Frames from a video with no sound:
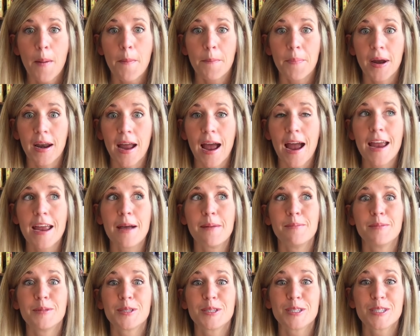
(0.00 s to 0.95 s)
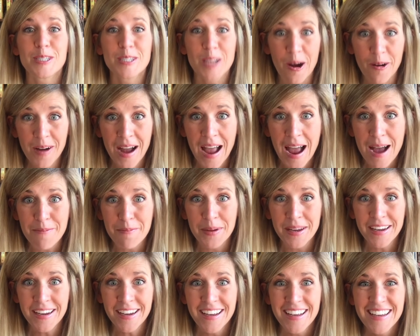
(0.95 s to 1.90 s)
But I am so
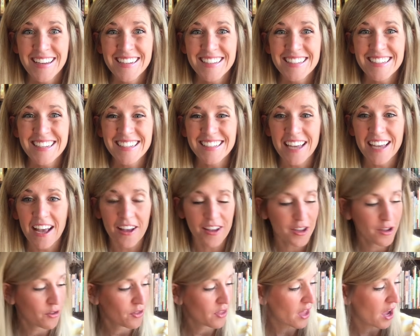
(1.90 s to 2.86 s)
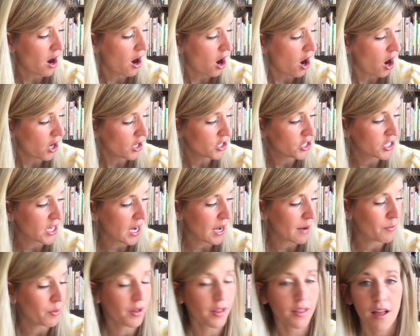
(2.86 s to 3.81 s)
happy to tell you that
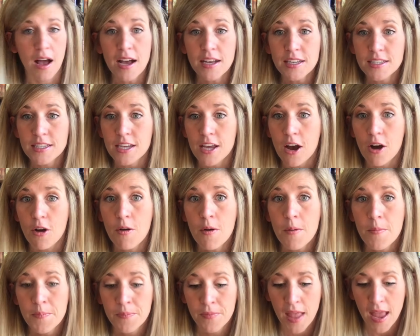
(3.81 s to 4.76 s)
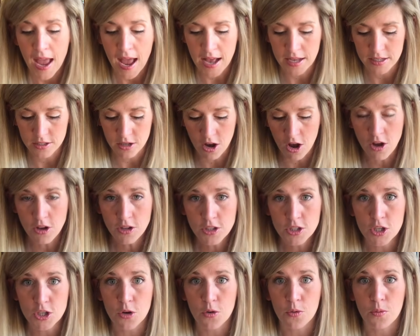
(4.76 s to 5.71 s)
RJ Palacio has
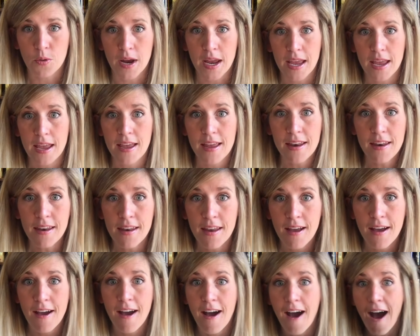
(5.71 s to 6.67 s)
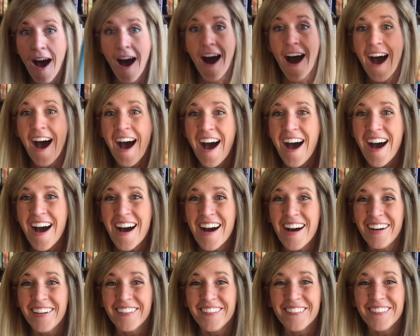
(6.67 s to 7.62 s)
also written
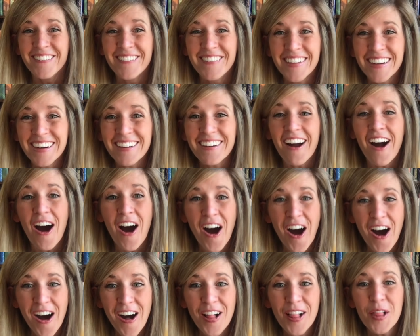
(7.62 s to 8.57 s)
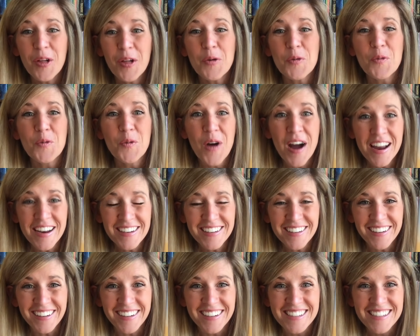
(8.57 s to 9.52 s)
We're All
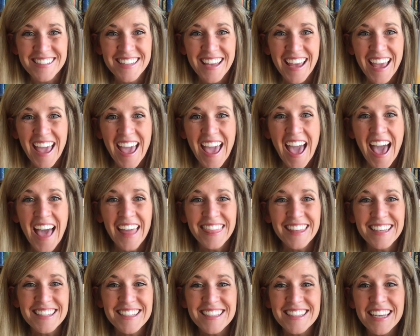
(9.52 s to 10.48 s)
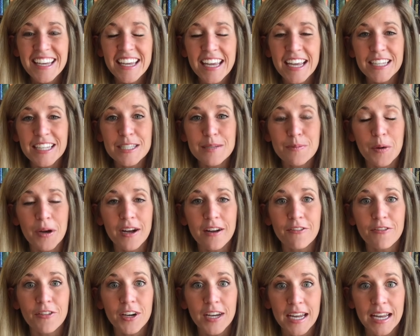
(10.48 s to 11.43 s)
Wonders. And this is a kid's book
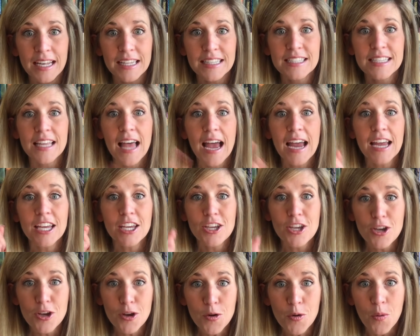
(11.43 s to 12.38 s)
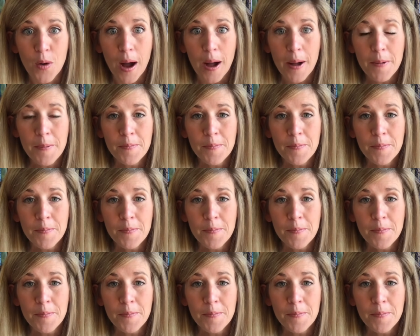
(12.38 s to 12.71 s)
for kids like you.